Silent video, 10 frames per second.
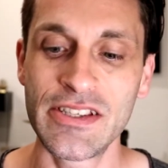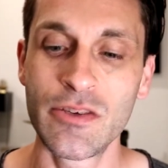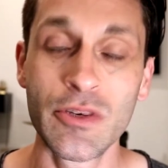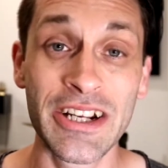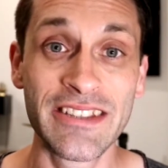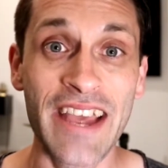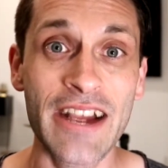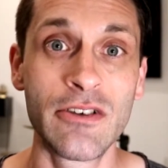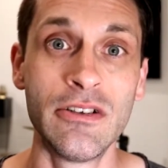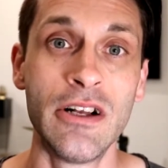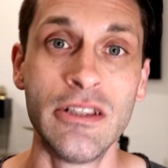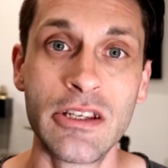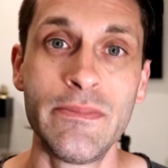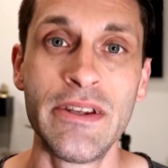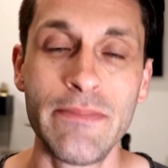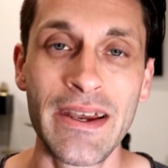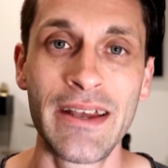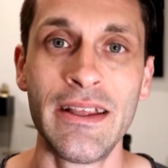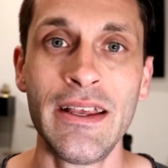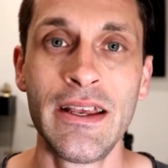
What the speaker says: And so we're going to tackle a little bit about